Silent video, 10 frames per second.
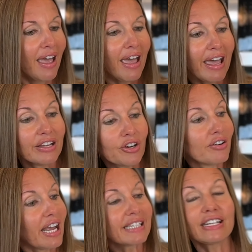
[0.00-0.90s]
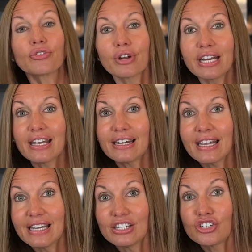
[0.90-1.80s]
And our next ingredient
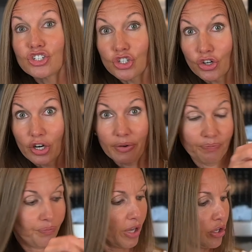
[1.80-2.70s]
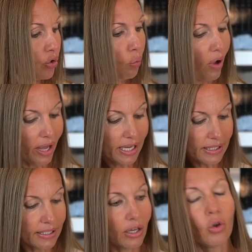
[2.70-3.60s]
is sugar. You
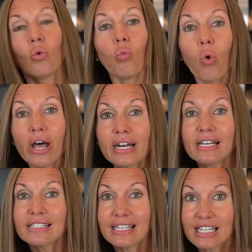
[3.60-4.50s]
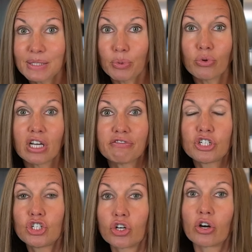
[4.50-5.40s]
want 1 teaspoon of
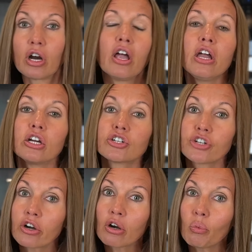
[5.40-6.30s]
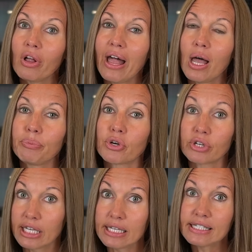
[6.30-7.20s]
sugar. Your sugar will help your
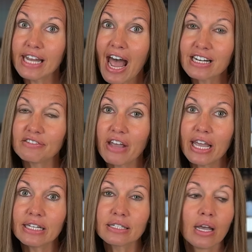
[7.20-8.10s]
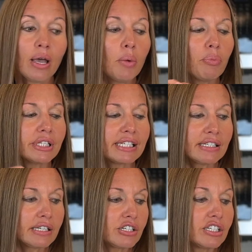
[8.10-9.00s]
yeast to activate, but
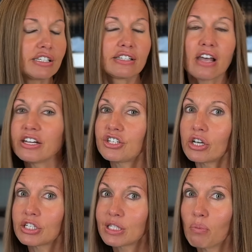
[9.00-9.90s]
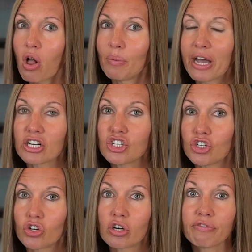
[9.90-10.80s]
since this is just such a small amount of
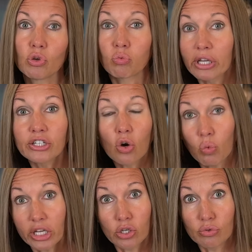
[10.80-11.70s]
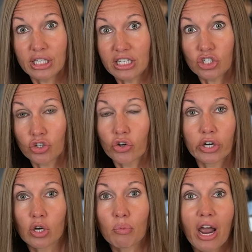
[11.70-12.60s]
sugar, if you really don't want to use any sugar
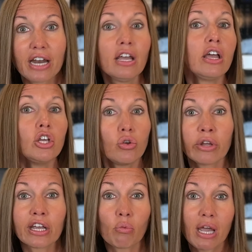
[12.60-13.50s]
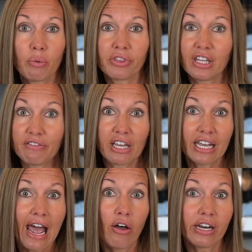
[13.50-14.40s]
in your bread, you can get away with leaving it
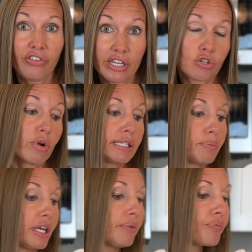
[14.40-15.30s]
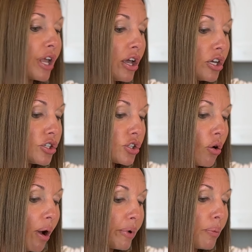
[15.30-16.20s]
out in this recipe.
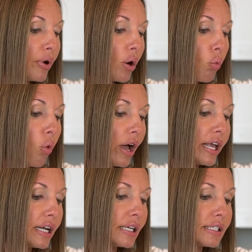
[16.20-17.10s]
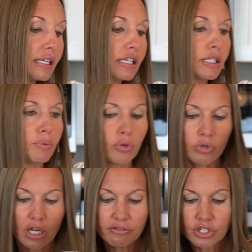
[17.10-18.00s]
So I'm going to put 1
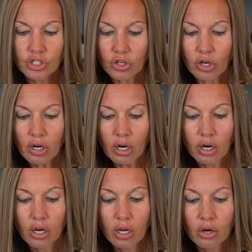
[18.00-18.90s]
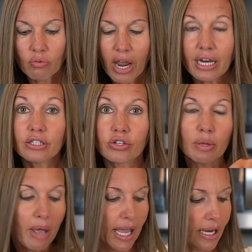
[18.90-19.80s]
teaspoon of sugar right into the
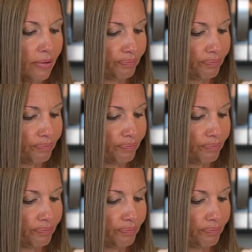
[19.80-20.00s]
pan.